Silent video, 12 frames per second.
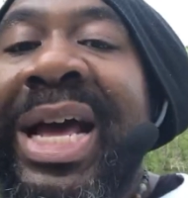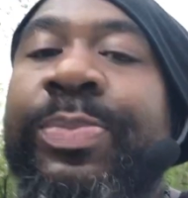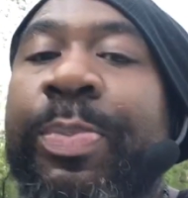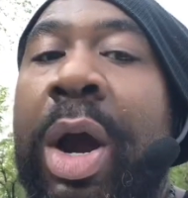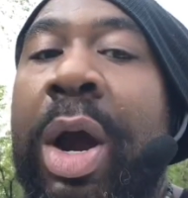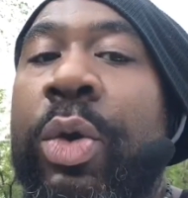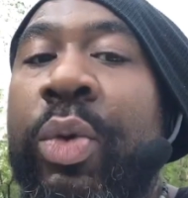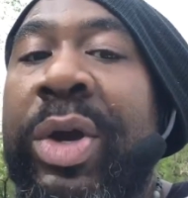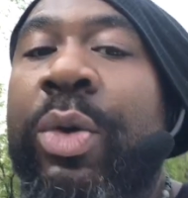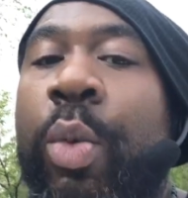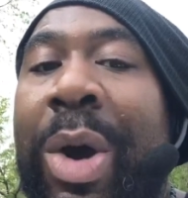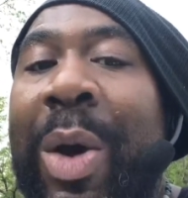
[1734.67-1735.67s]
but that's part of the
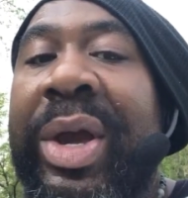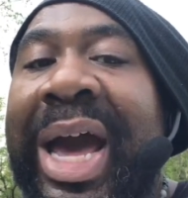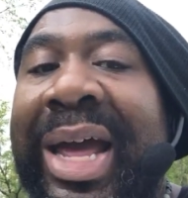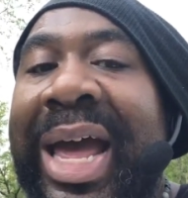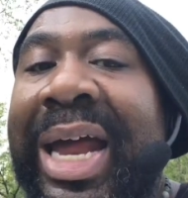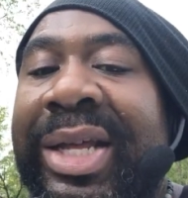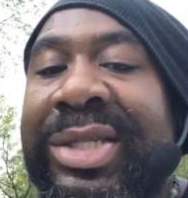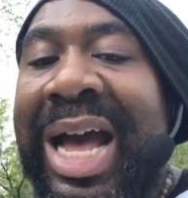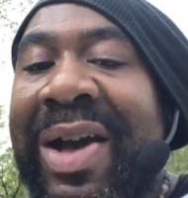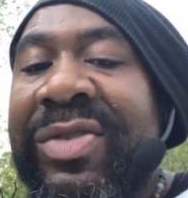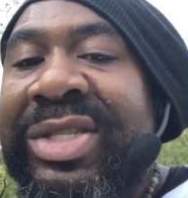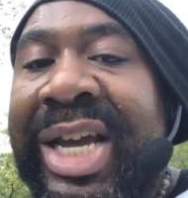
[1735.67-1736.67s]
reason why we got to have these
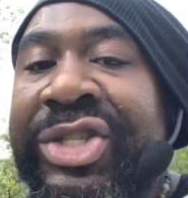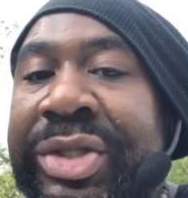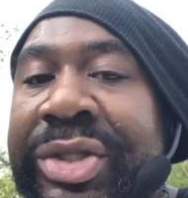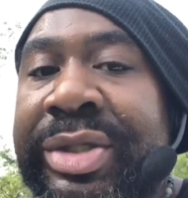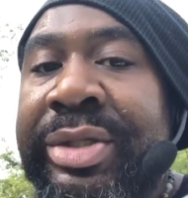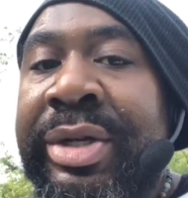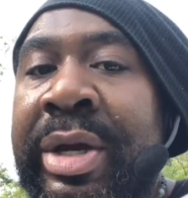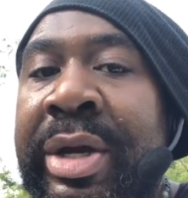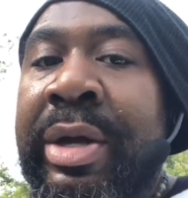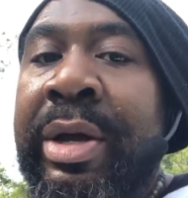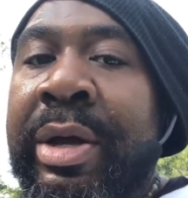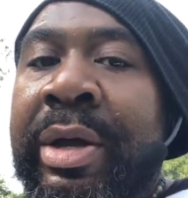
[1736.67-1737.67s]
conversations.
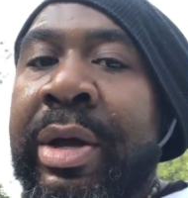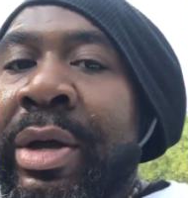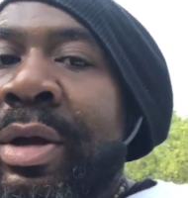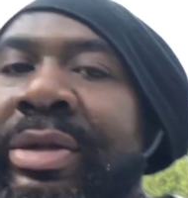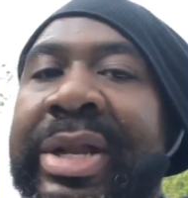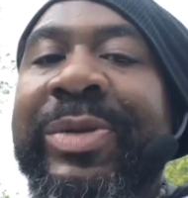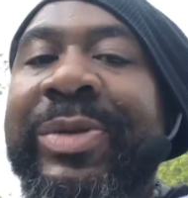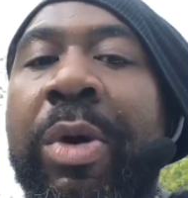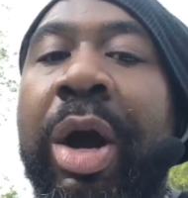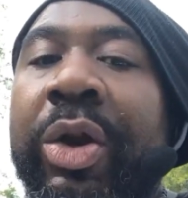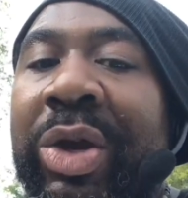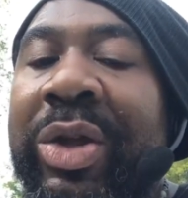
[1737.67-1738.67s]
That's
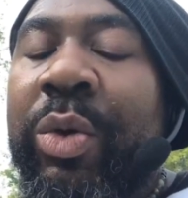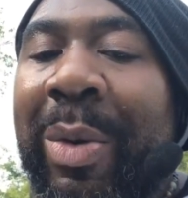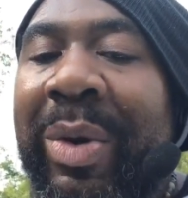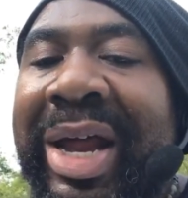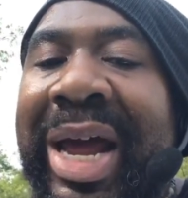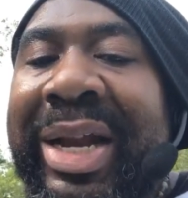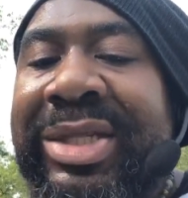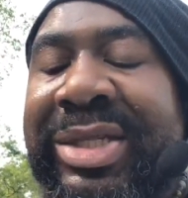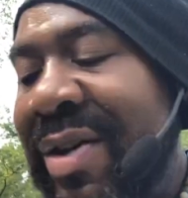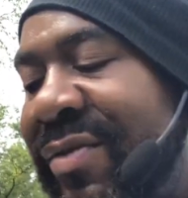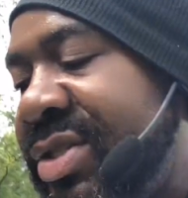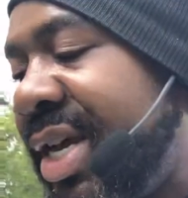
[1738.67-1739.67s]
part of the reason why we got to have
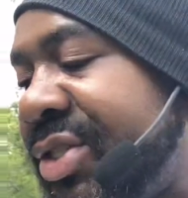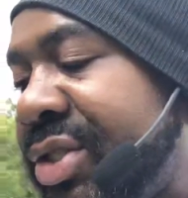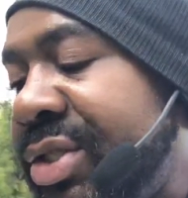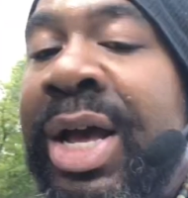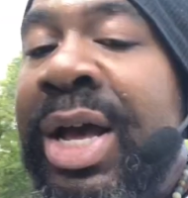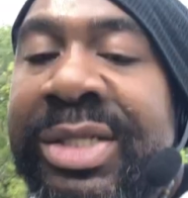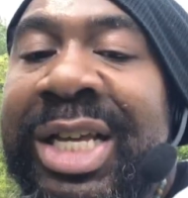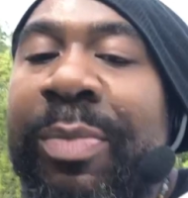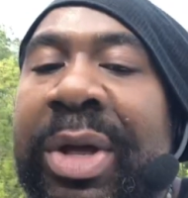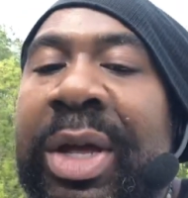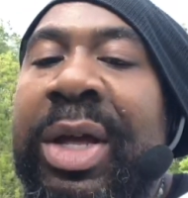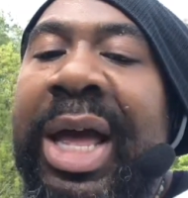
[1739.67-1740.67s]
these conversations.
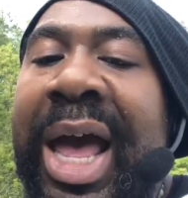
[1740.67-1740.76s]
See,